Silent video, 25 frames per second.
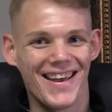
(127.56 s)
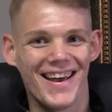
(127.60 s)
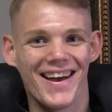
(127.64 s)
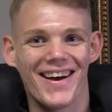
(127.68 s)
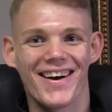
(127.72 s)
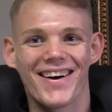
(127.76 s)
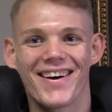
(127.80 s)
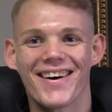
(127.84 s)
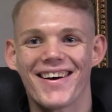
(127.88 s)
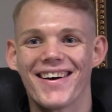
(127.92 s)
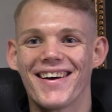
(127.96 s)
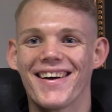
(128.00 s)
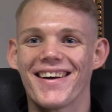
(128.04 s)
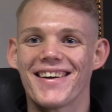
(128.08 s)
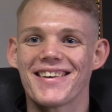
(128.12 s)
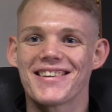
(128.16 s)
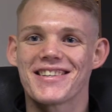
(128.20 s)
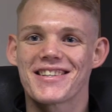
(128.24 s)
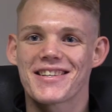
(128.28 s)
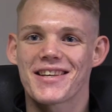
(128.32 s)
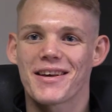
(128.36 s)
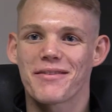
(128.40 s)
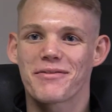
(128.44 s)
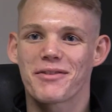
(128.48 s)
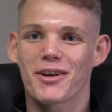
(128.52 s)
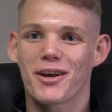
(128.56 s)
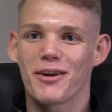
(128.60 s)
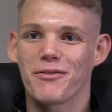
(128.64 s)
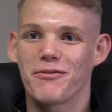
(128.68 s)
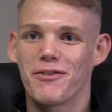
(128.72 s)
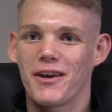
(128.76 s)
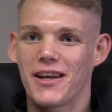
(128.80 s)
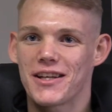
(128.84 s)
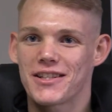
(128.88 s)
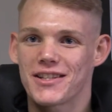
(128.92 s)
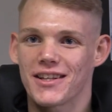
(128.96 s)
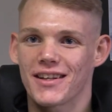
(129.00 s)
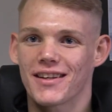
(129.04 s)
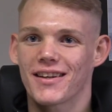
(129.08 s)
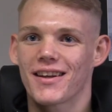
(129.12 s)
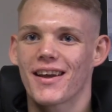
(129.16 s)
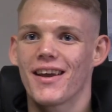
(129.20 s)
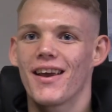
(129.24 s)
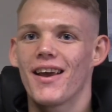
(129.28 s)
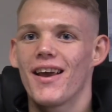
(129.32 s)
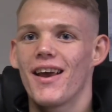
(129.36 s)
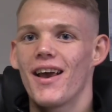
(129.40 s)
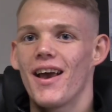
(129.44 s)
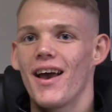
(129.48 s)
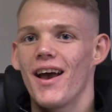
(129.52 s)
Yeah, just have to go fetch it.
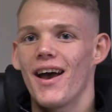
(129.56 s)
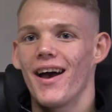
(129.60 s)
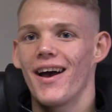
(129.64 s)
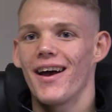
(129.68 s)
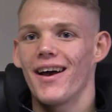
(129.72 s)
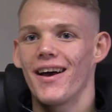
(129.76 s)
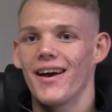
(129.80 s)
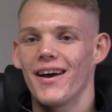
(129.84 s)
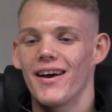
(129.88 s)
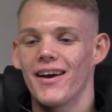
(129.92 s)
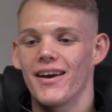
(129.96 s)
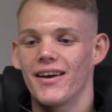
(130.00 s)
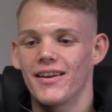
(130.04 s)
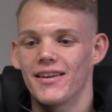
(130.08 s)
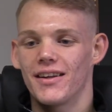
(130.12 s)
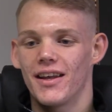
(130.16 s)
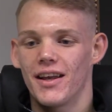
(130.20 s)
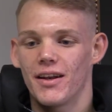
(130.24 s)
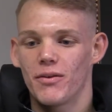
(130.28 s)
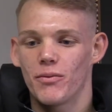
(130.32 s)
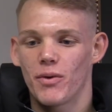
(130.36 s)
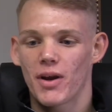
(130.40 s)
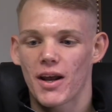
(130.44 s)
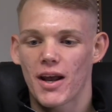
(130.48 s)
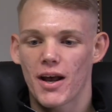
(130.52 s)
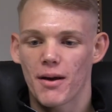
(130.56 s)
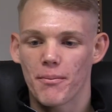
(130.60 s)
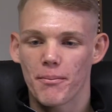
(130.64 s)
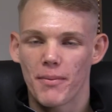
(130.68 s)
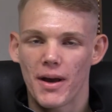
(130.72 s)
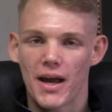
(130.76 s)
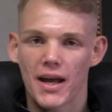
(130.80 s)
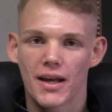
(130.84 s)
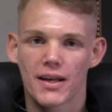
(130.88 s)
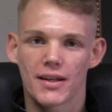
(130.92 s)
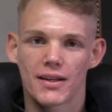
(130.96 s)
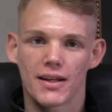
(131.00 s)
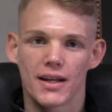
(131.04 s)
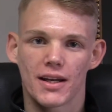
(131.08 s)
Then we come back.